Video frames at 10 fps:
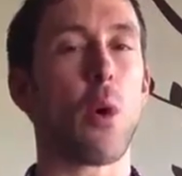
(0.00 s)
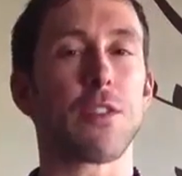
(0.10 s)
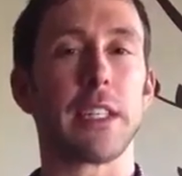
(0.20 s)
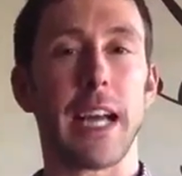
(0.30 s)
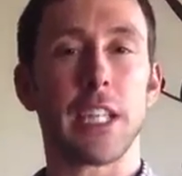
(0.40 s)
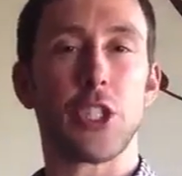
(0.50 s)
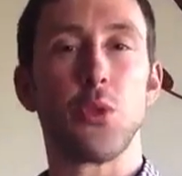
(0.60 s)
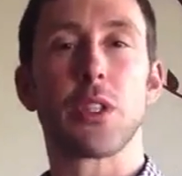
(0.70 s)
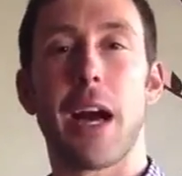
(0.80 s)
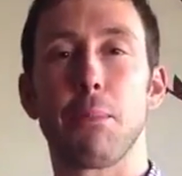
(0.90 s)
often guys
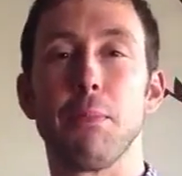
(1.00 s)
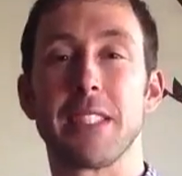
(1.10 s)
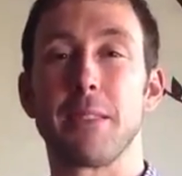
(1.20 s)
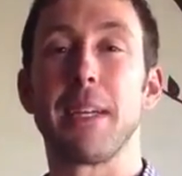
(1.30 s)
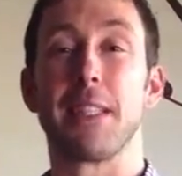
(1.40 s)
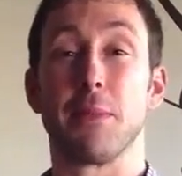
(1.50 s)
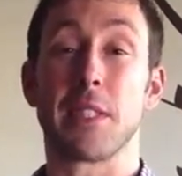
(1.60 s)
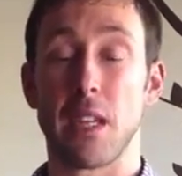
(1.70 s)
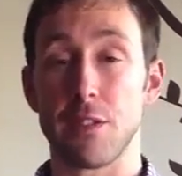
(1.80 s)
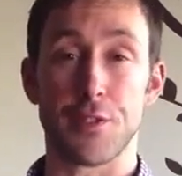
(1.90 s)
use compliments to make
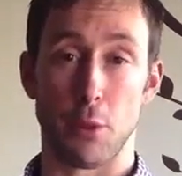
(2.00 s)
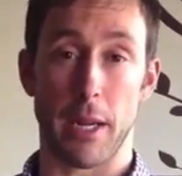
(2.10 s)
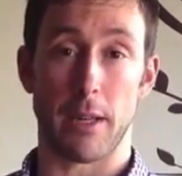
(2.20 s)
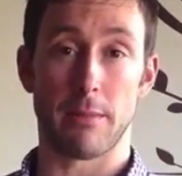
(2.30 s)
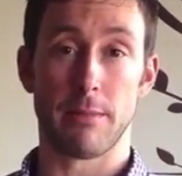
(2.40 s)
themselves feel better.